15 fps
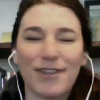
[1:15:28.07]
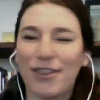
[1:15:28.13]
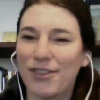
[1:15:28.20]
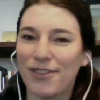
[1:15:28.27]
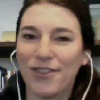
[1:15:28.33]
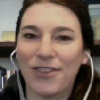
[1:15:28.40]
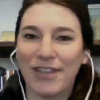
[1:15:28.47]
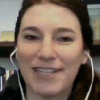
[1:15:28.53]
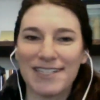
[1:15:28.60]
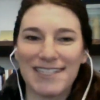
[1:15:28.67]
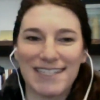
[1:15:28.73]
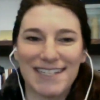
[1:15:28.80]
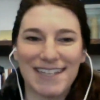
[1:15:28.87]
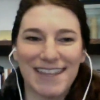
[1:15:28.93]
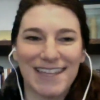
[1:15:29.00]

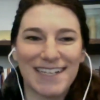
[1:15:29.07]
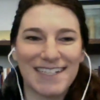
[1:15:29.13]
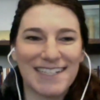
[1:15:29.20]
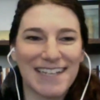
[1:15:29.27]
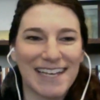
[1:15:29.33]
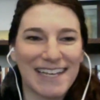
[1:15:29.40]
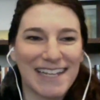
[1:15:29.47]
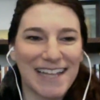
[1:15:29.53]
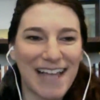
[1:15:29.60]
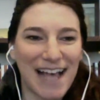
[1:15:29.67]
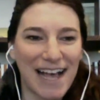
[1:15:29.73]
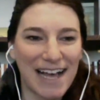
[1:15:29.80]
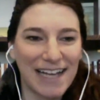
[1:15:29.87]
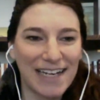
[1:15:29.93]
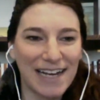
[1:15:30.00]
things like
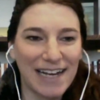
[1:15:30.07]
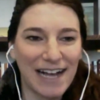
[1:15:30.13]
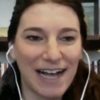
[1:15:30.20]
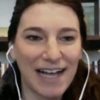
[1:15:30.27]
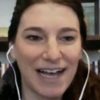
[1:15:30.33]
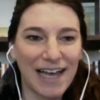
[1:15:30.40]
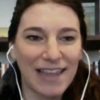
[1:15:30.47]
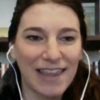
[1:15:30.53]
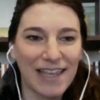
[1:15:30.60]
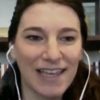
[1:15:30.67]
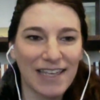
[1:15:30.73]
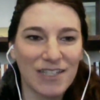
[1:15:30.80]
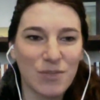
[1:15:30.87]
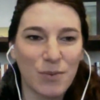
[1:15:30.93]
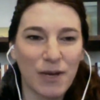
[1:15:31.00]
that. I think
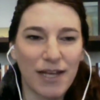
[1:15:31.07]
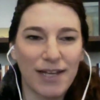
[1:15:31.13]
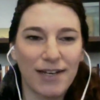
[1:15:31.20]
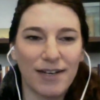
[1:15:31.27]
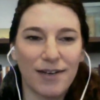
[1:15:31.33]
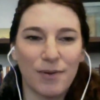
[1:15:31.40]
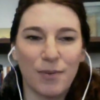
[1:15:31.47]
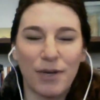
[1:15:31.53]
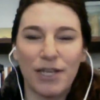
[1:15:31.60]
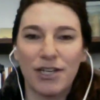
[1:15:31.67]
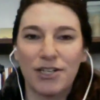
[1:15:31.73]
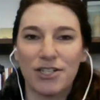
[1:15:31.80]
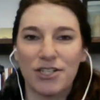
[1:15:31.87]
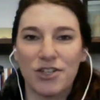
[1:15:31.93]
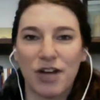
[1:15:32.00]
is what
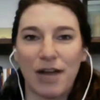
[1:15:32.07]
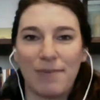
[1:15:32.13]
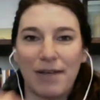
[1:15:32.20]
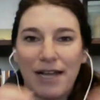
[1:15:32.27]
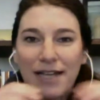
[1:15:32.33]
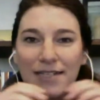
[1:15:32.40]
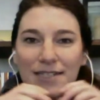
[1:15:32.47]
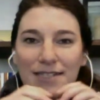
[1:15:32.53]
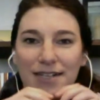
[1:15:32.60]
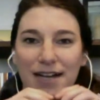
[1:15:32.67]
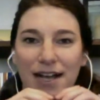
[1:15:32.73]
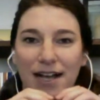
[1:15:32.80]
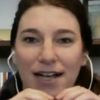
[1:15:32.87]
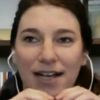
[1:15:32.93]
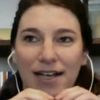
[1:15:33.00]
you're describing as
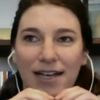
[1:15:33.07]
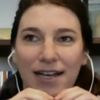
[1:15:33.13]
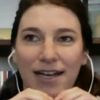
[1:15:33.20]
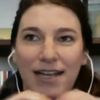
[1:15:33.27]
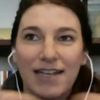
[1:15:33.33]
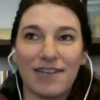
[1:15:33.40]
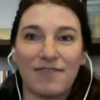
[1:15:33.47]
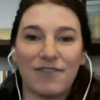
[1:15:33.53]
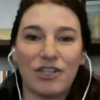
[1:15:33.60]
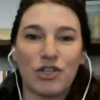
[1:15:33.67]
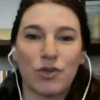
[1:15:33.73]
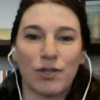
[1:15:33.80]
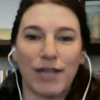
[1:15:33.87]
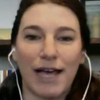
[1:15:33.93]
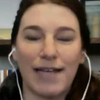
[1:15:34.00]

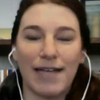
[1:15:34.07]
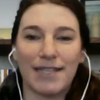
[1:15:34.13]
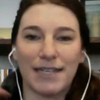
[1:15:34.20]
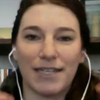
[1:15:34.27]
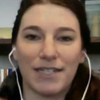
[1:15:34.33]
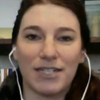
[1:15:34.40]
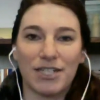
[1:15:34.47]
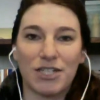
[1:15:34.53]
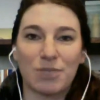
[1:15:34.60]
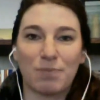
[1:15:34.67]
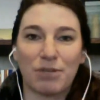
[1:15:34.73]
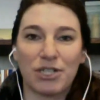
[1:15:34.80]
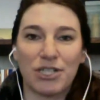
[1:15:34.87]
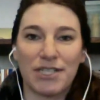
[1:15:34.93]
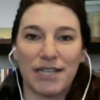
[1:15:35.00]
individualizing and
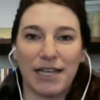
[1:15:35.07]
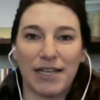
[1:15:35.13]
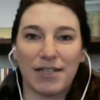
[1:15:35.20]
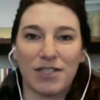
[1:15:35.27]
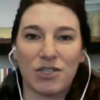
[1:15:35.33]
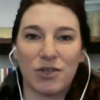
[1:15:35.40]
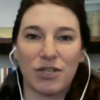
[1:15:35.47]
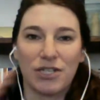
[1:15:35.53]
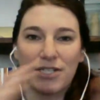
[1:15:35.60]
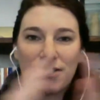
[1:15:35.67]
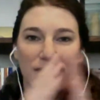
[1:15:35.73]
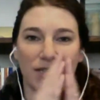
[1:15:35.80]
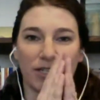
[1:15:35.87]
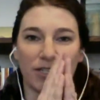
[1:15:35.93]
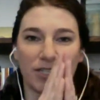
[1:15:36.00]
dispersing. So there's
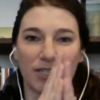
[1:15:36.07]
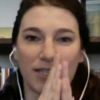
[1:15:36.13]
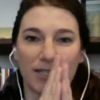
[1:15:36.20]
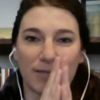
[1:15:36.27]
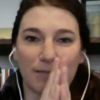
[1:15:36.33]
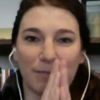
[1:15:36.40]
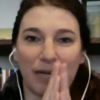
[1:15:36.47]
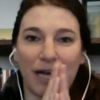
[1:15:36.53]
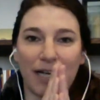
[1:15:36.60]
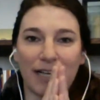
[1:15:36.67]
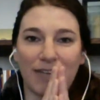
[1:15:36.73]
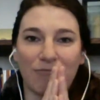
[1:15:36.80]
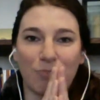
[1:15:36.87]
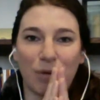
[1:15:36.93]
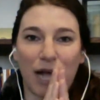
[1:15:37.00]
this body
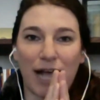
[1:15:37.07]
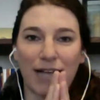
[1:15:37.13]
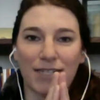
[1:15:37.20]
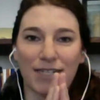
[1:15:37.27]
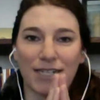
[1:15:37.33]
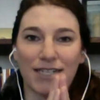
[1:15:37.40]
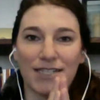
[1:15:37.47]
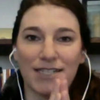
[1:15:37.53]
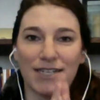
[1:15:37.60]
of practice,